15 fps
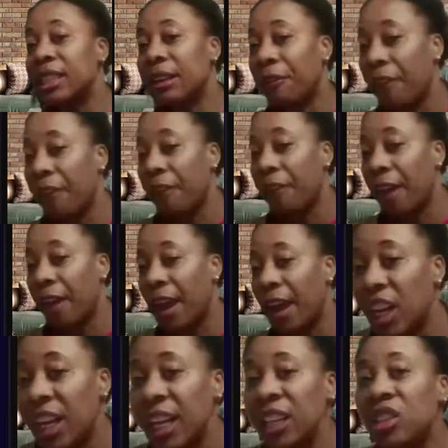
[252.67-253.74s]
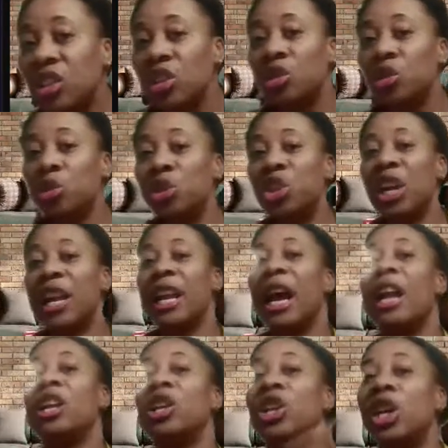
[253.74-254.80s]
a financial institution
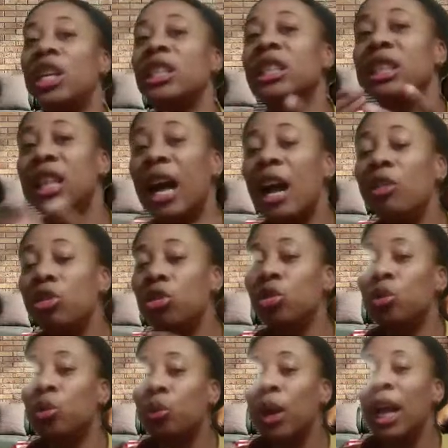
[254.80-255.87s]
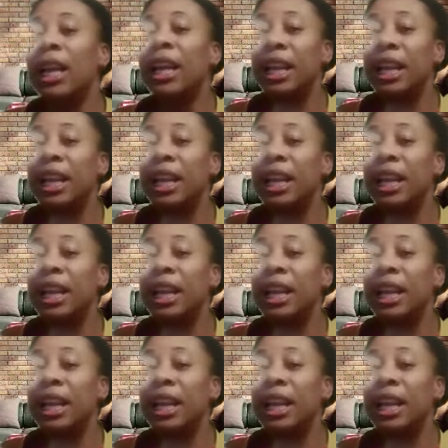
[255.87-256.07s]
that does not do well